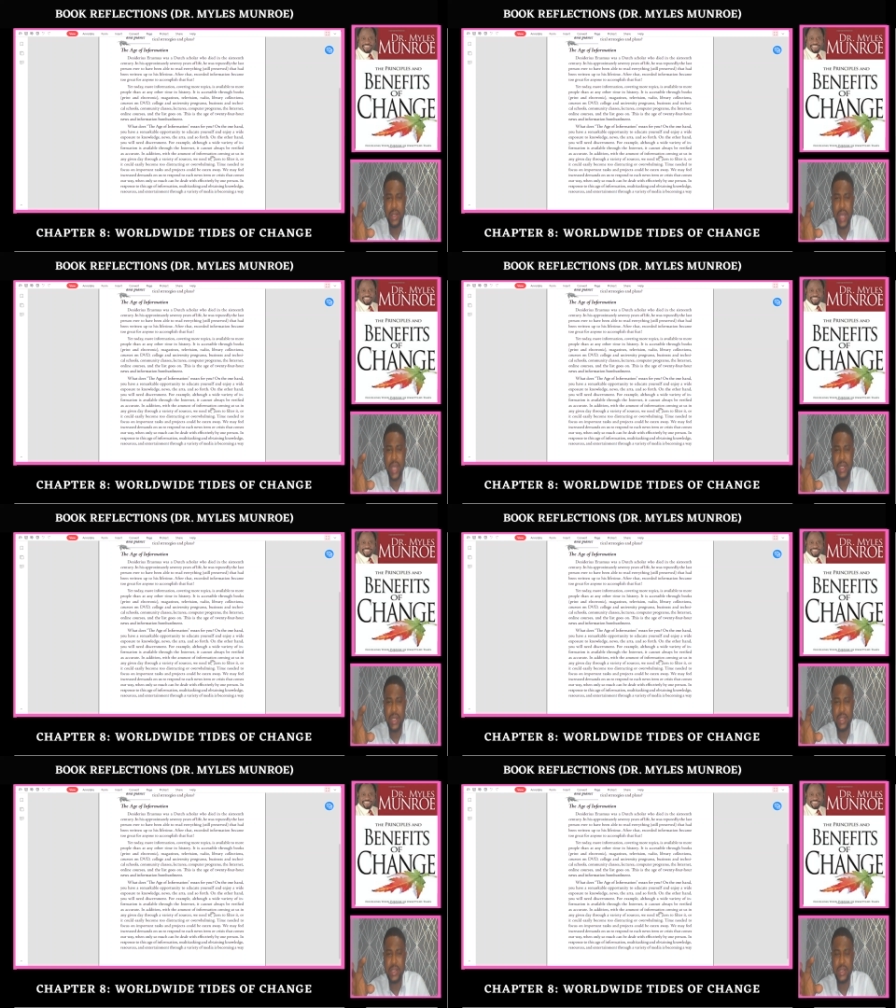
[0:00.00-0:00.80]
and
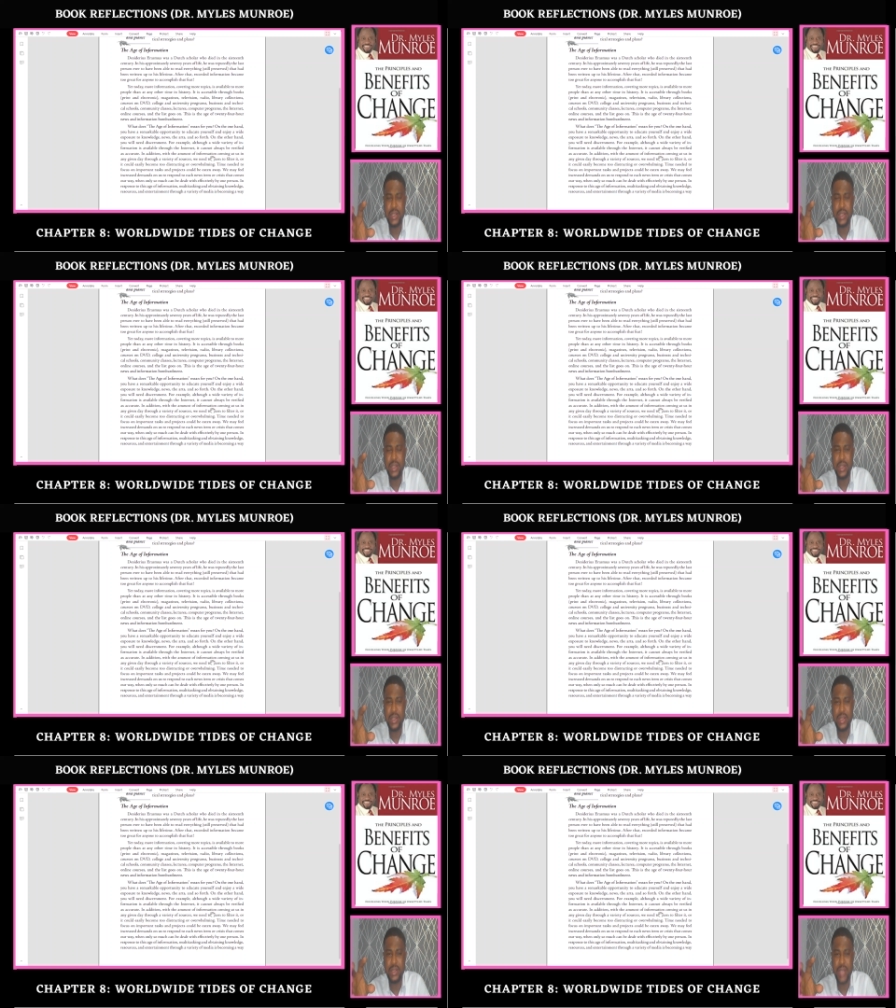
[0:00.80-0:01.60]

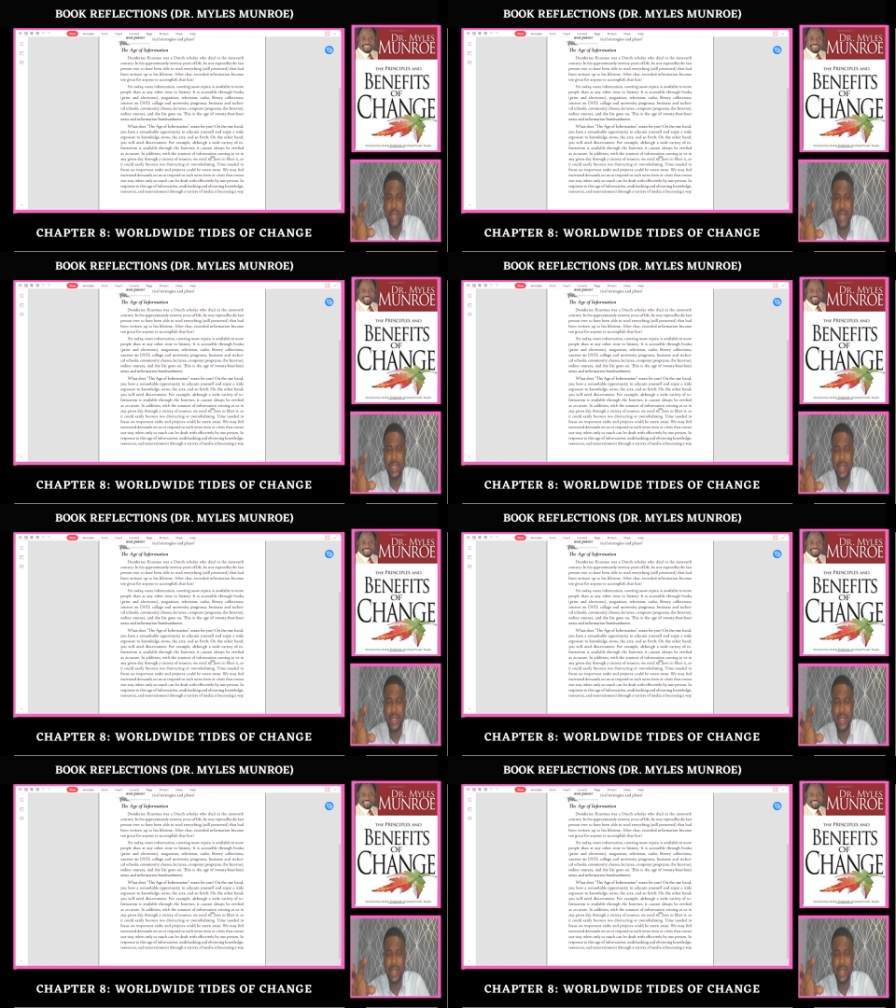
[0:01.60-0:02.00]
that